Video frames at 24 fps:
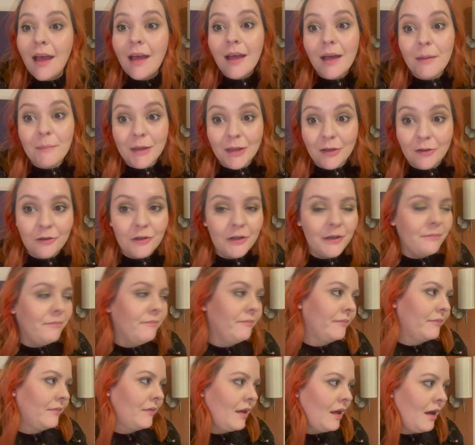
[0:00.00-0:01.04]
I'm in London
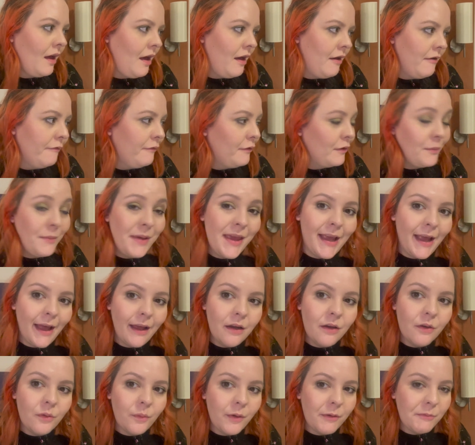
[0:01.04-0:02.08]
for the
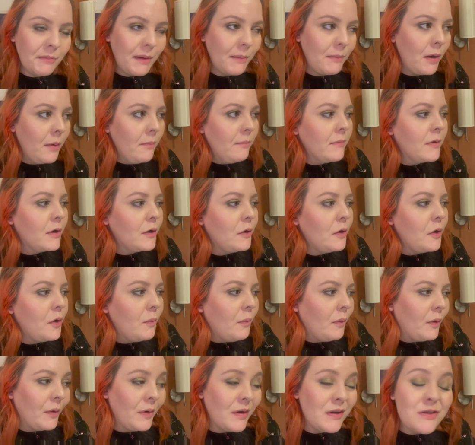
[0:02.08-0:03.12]
weekend with my mum.
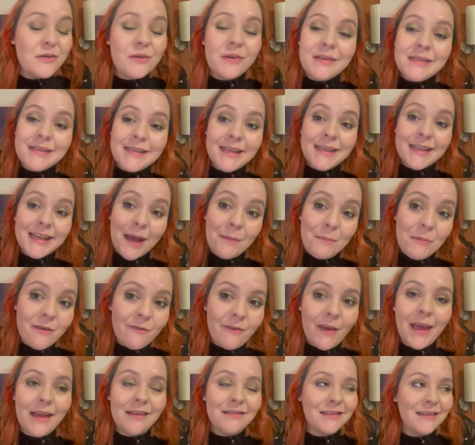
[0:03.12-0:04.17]
We're going to go and see Tammy
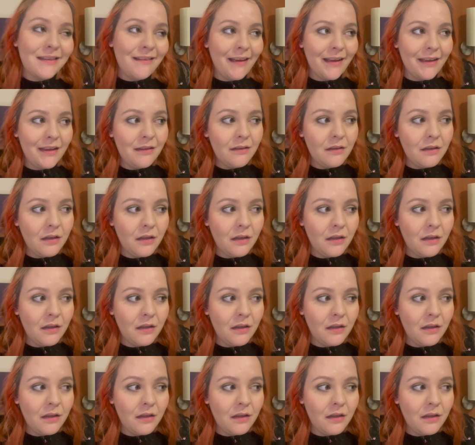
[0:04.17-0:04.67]
Faye tonight,